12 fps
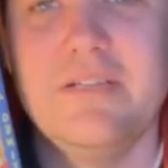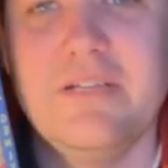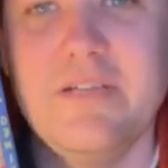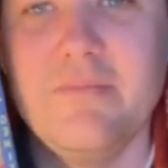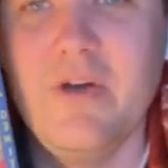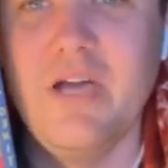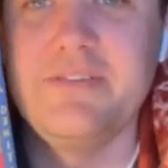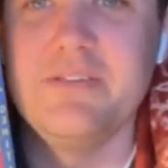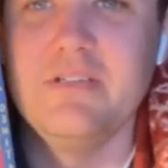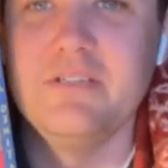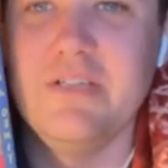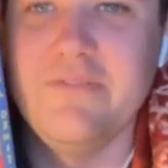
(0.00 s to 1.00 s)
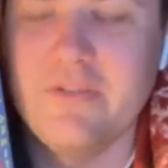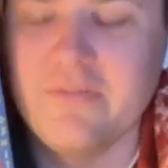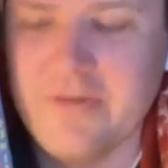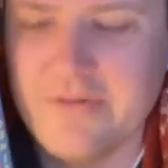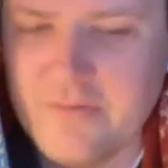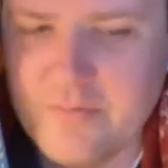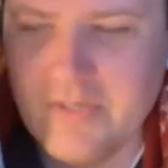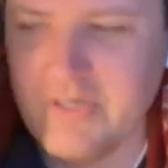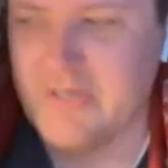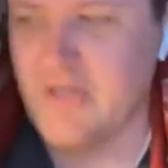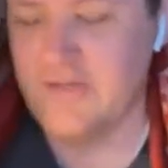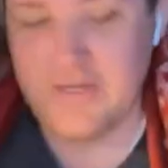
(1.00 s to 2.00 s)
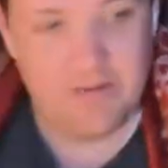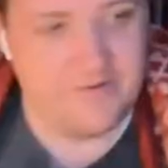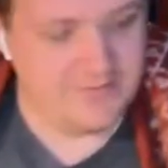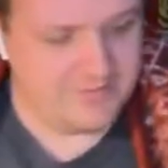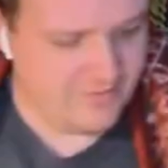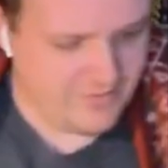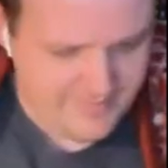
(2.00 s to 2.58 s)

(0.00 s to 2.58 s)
Yeah, mine's in the living room. Oh yeah, we have to talk